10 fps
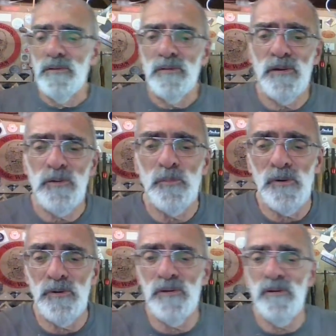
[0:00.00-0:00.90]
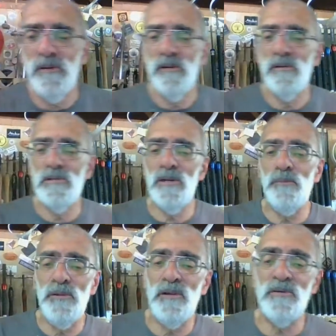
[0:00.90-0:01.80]
Thank you, Brian.
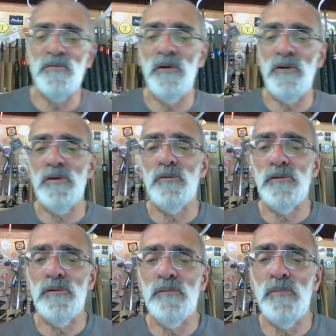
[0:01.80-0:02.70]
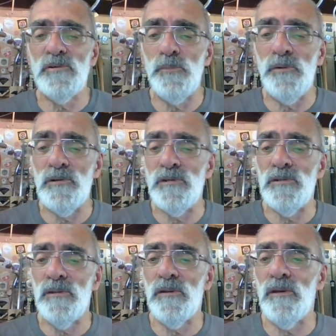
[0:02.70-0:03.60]
Stapley, that's very kind. Much
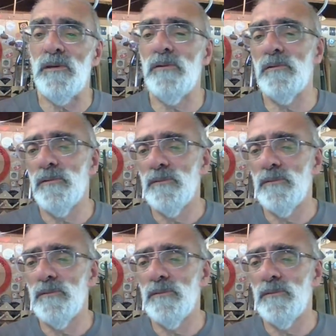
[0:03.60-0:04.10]
appreciated. Thank you.